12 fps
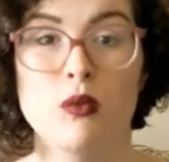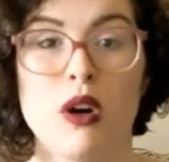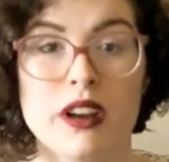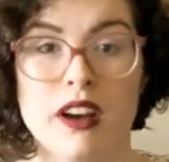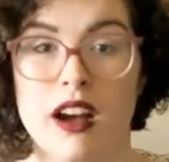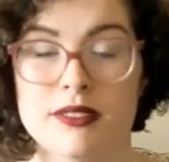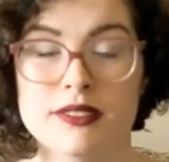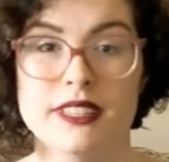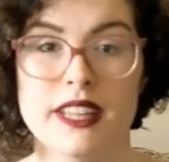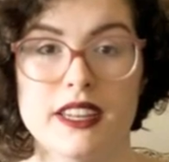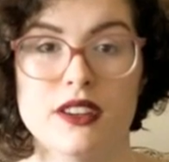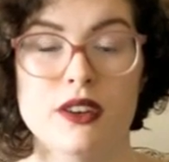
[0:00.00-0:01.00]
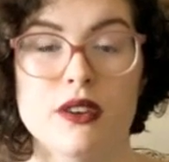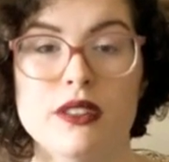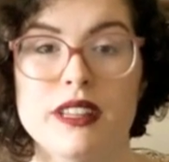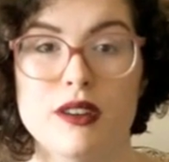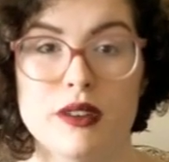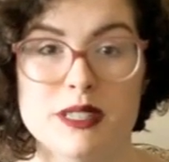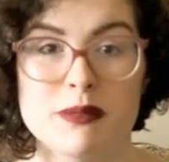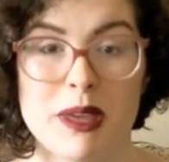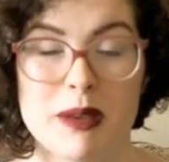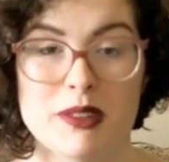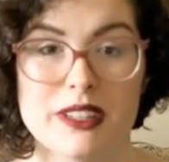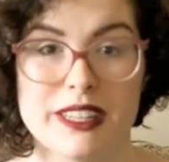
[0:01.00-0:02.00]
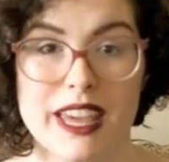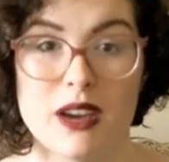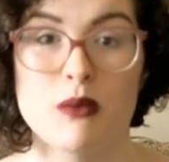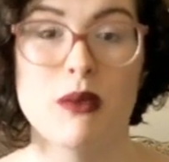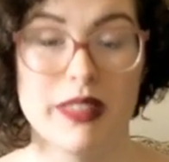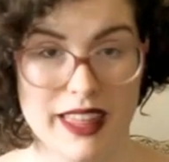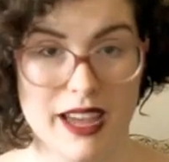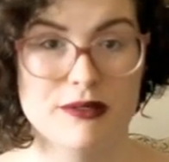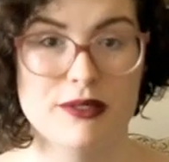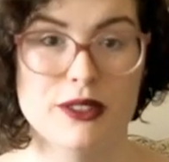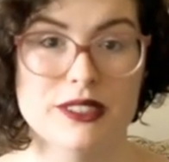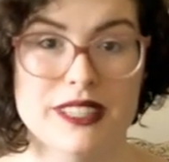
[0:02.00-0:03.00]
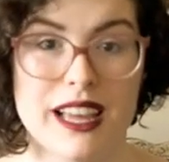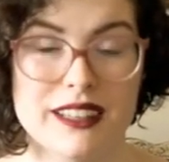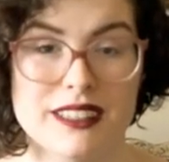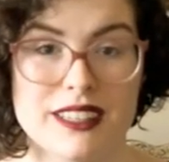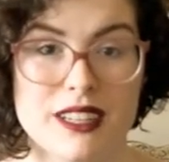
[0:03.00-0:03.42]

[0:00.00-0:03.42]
one-offs that you're only going to be able to get with that full set,